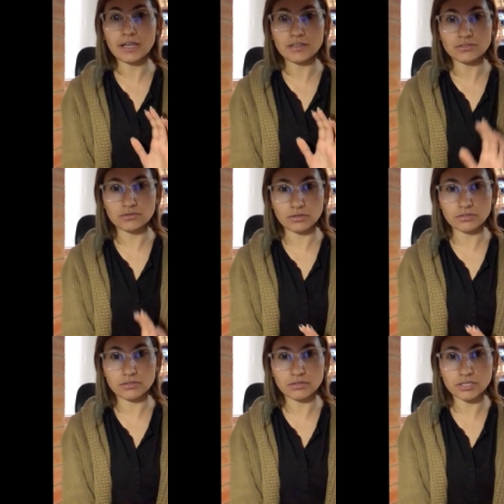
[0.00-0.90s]
a
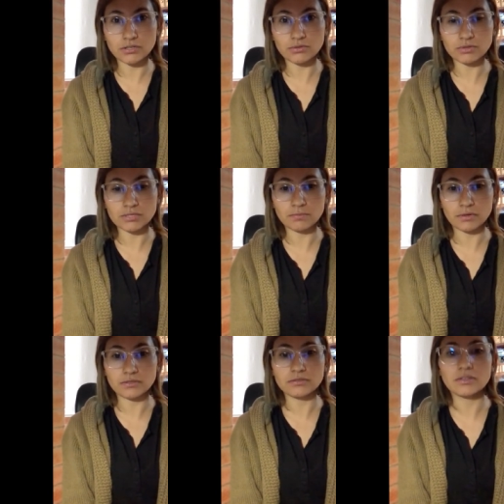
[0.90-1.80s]
structure in your
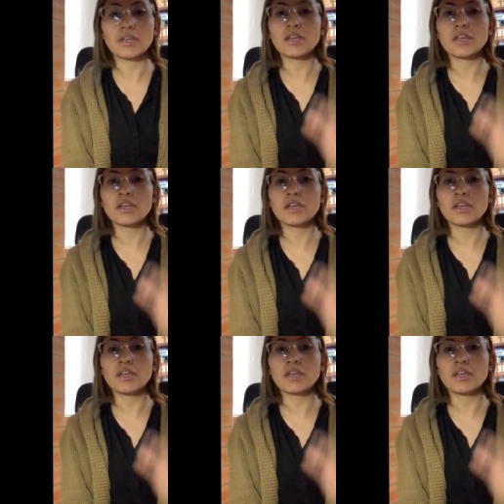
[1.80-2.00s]
response?